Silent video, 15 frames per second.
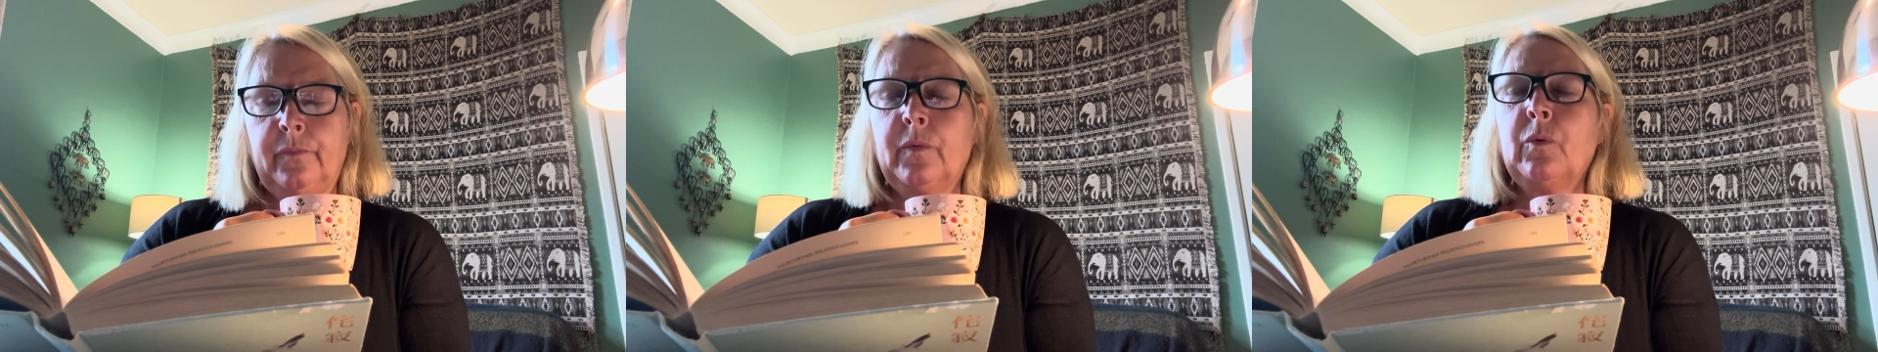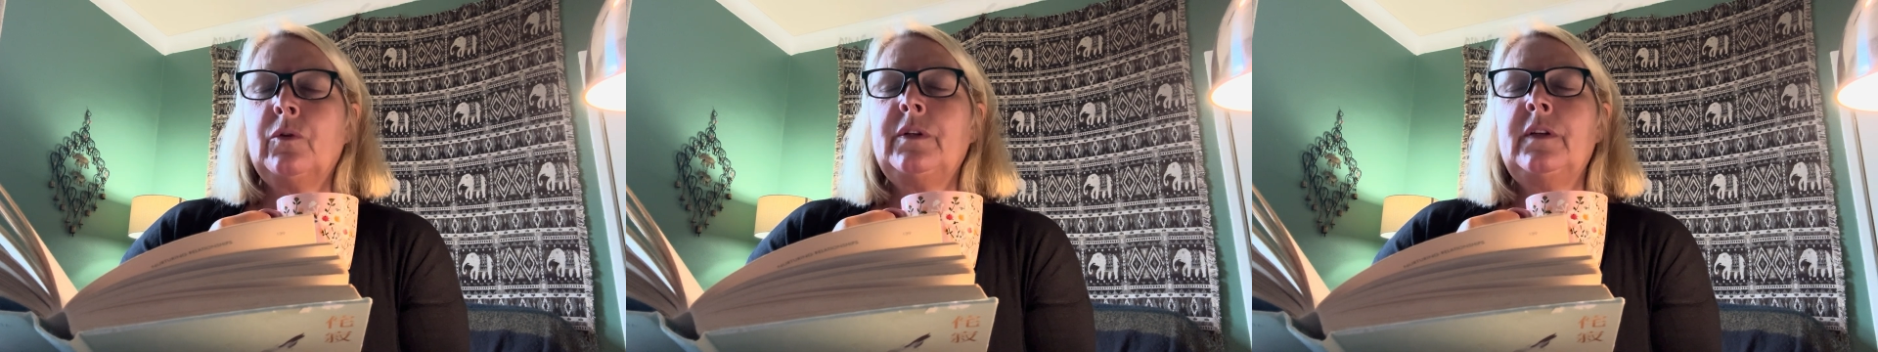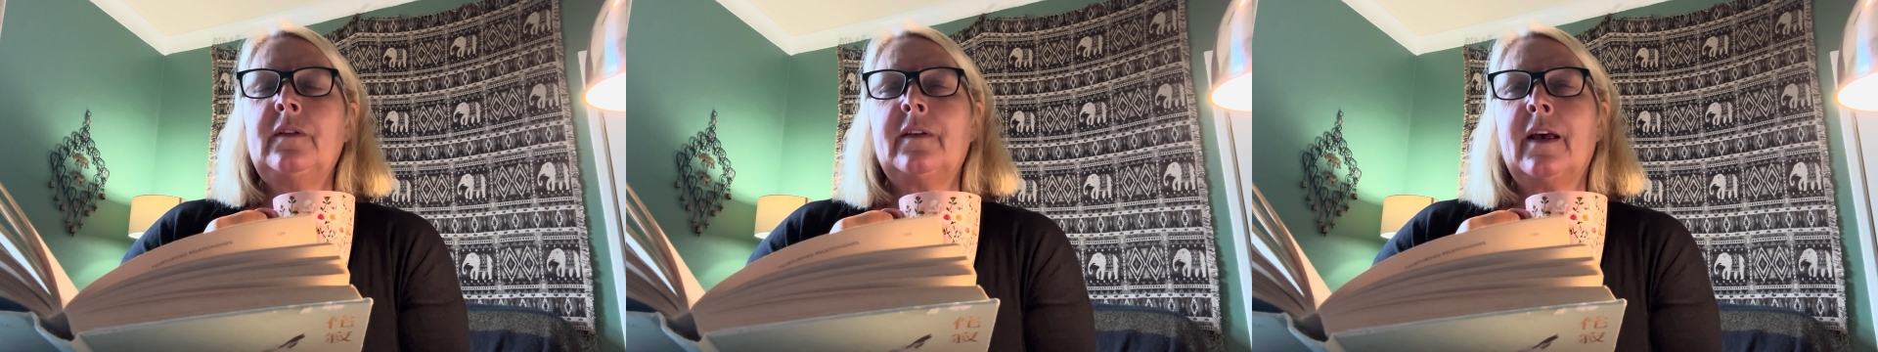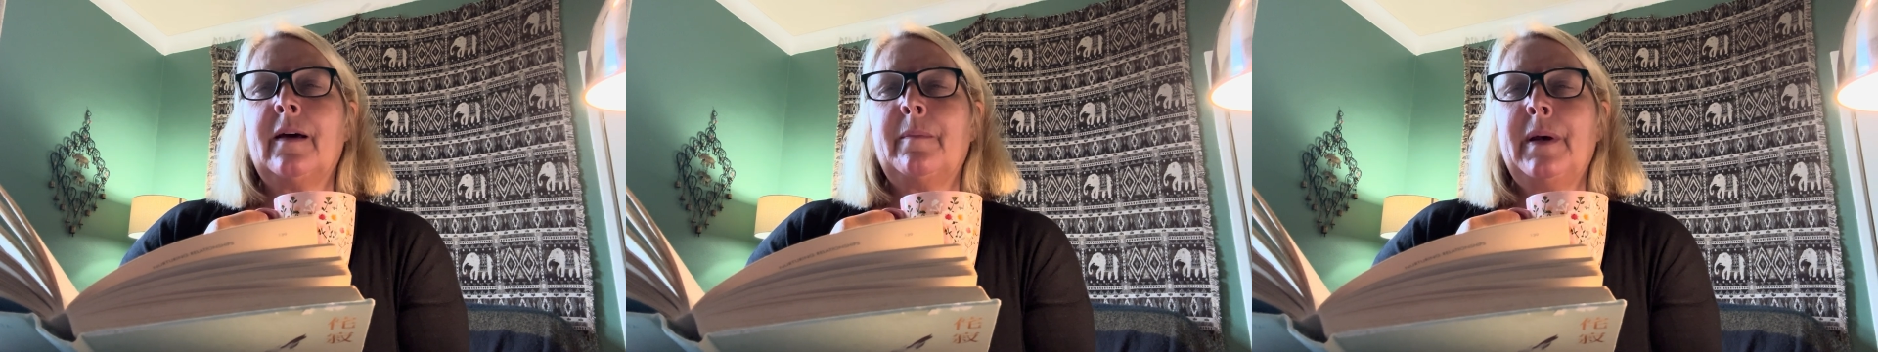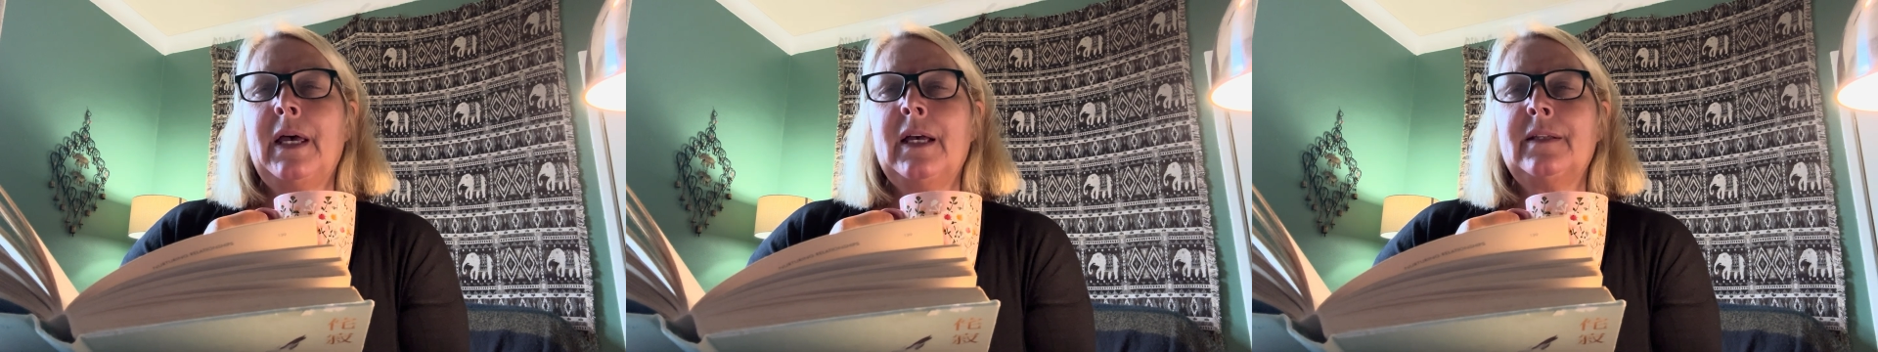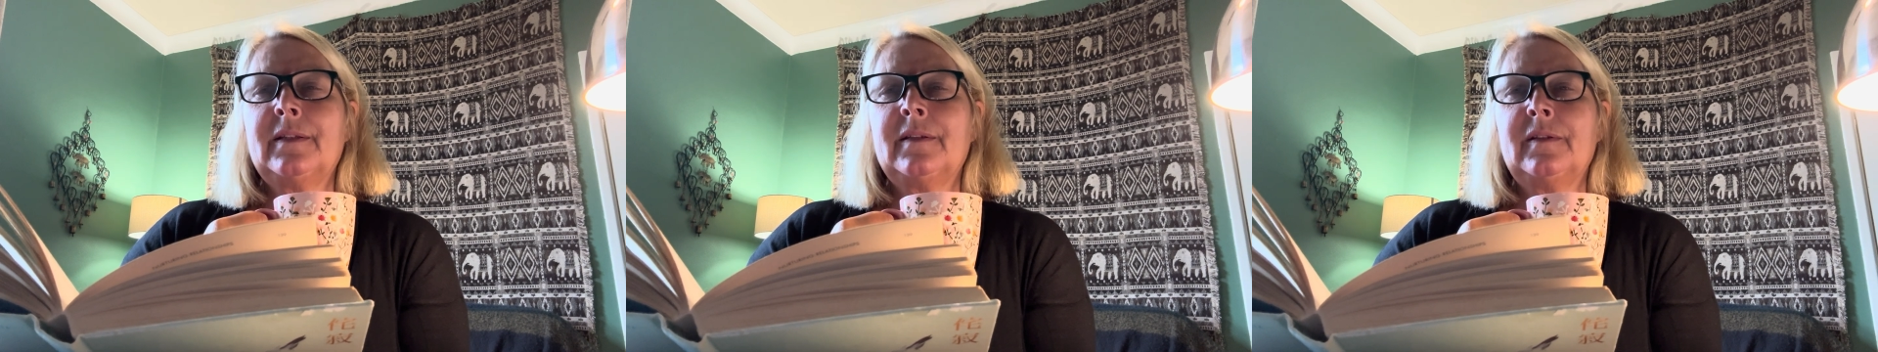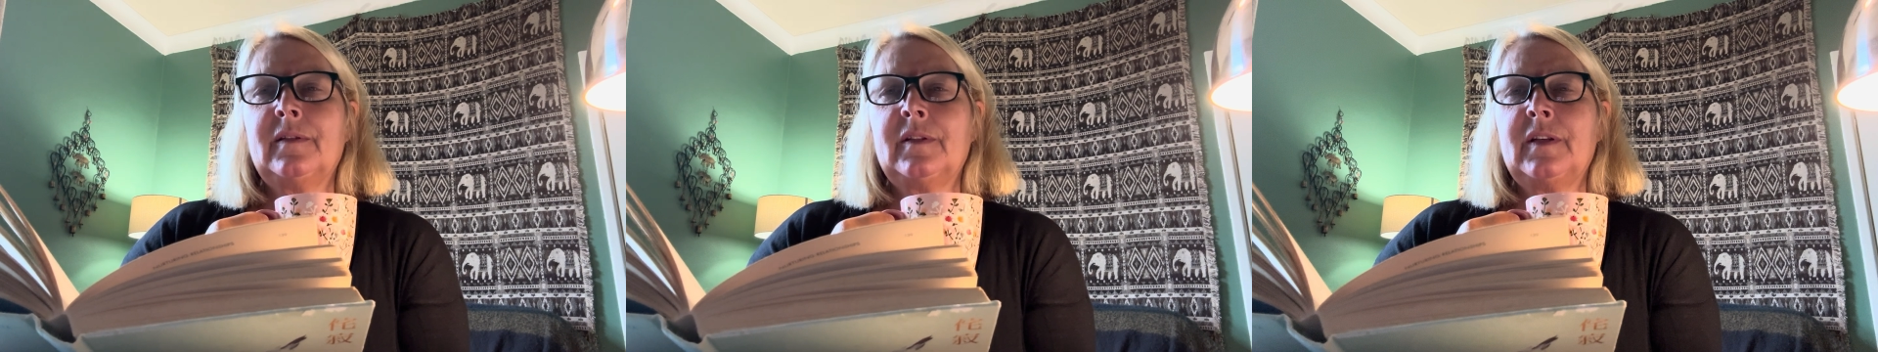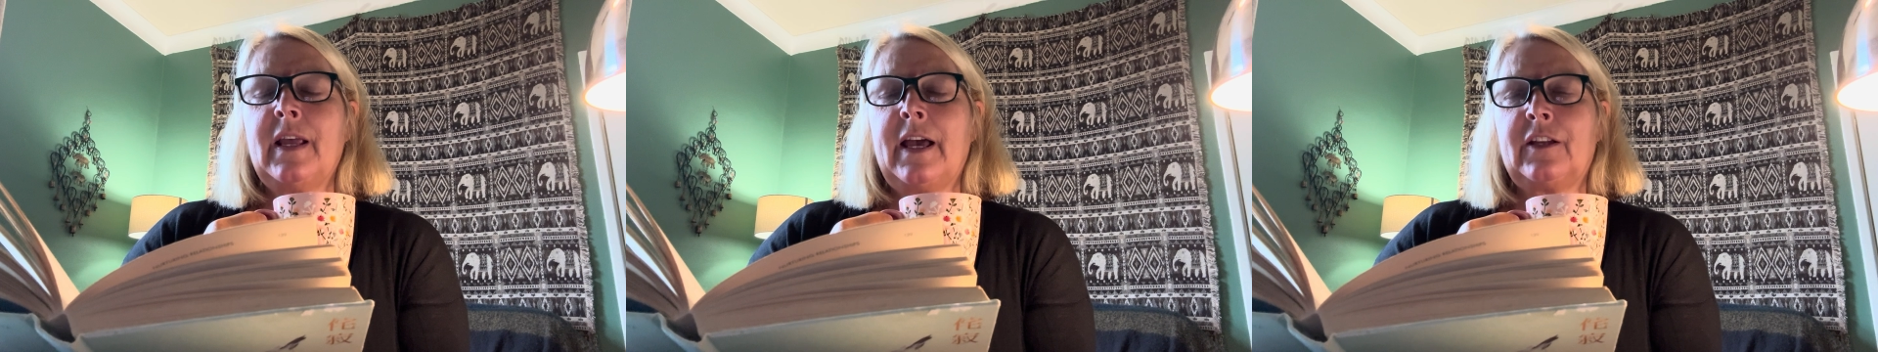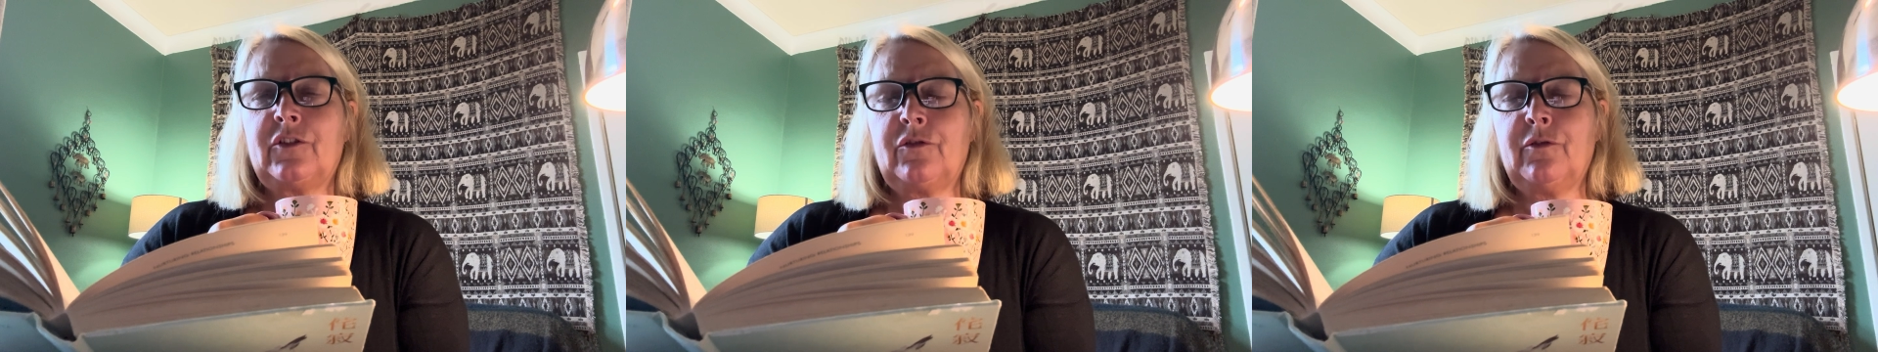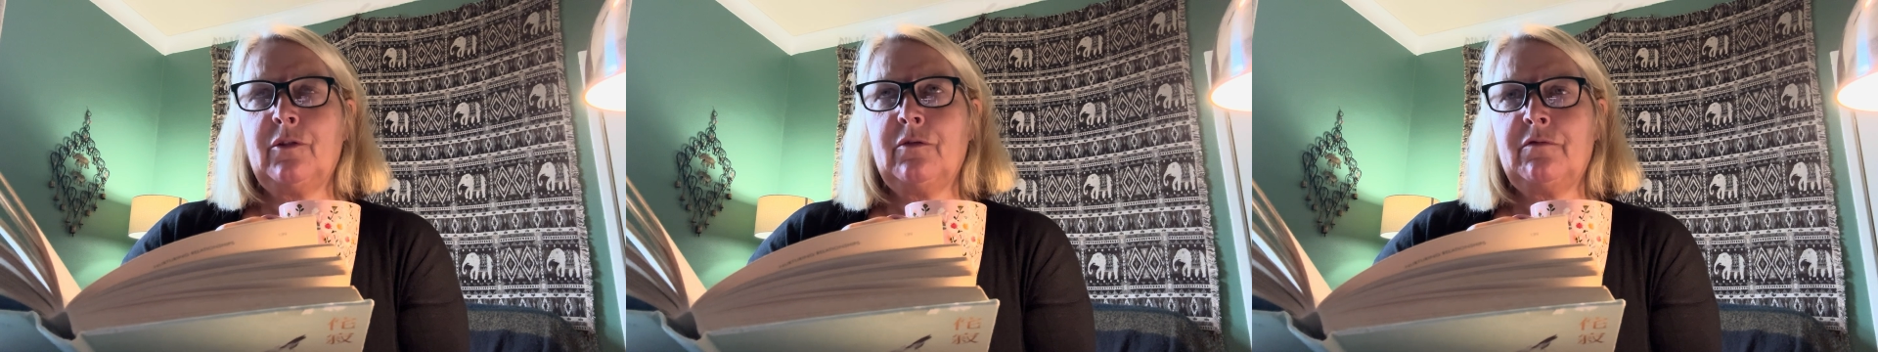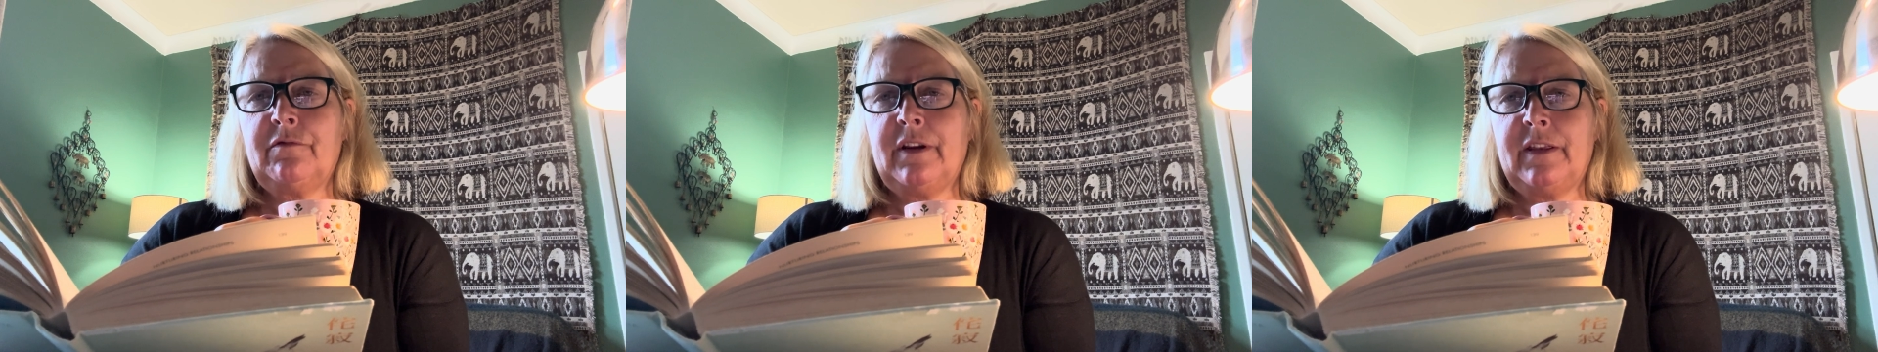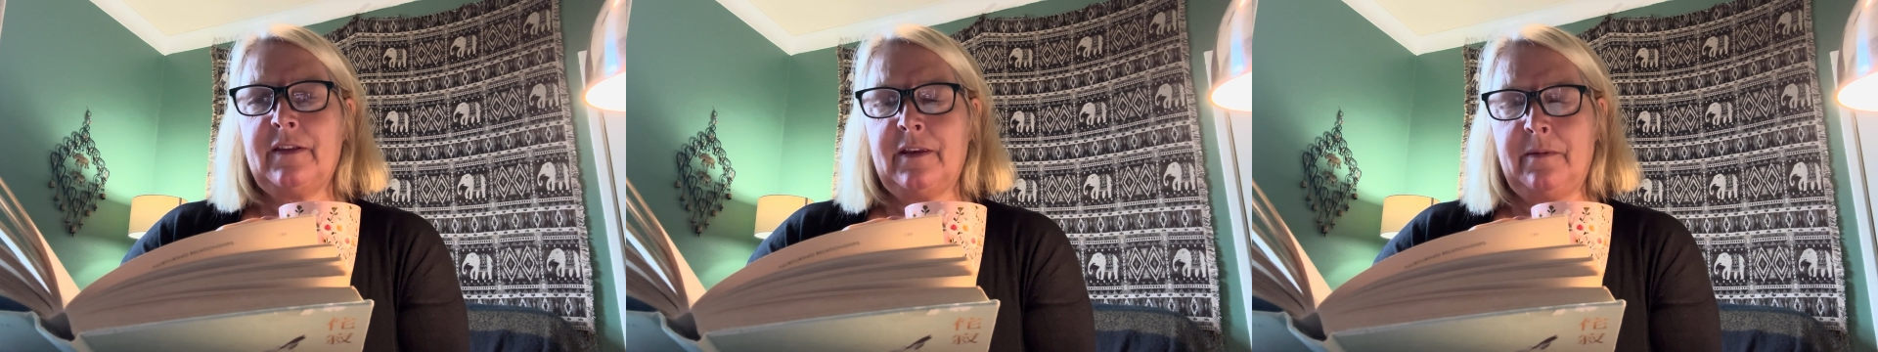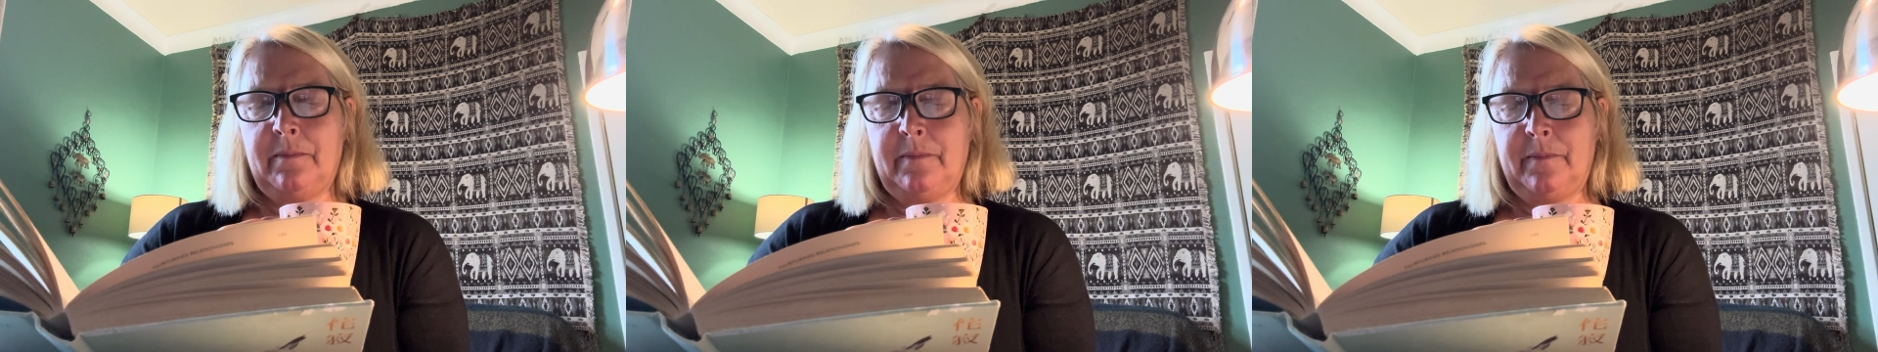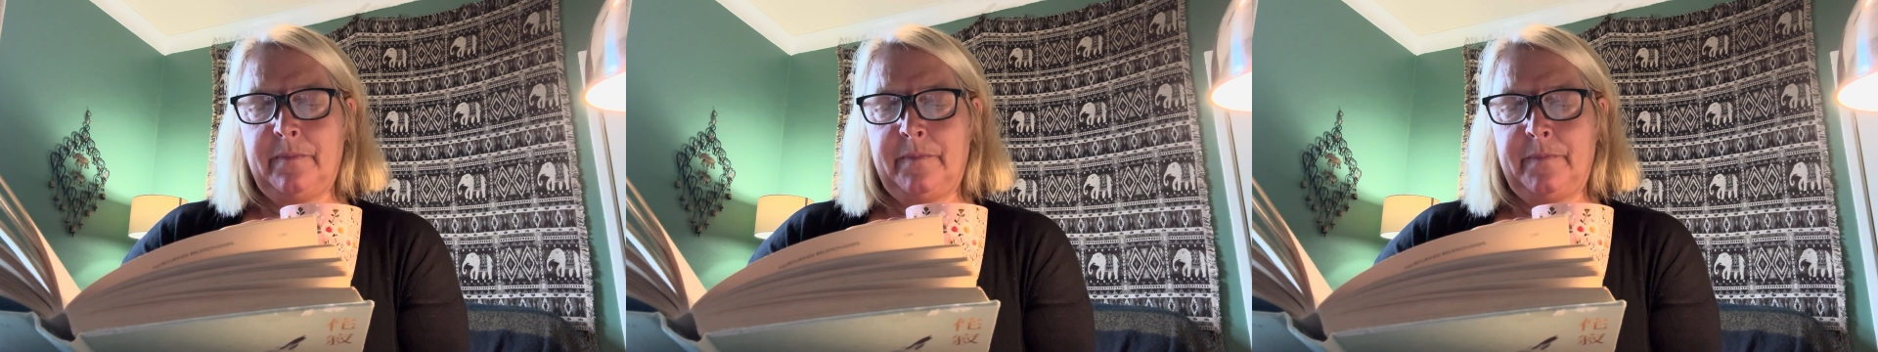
What is that person's natural rhythm?